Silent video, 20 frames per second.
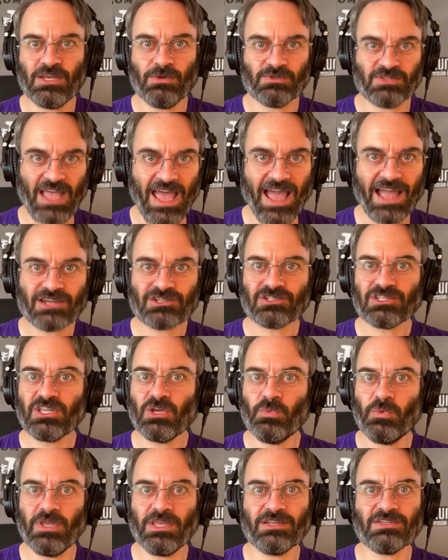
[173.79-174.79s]
It was actually
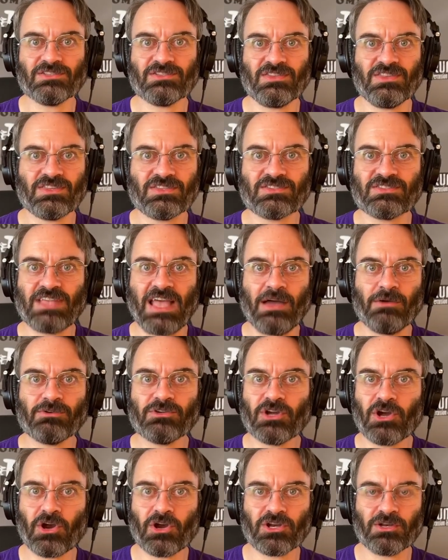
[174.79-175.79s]
a weakness in the
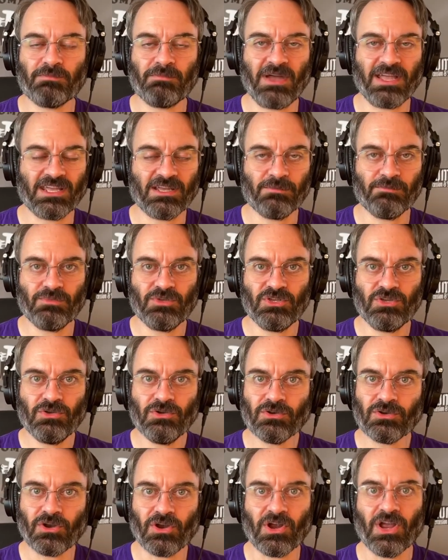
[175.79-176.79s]
sound card in my
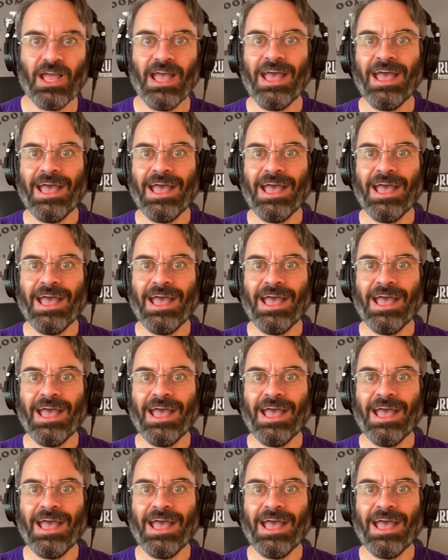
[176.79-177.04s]
computer.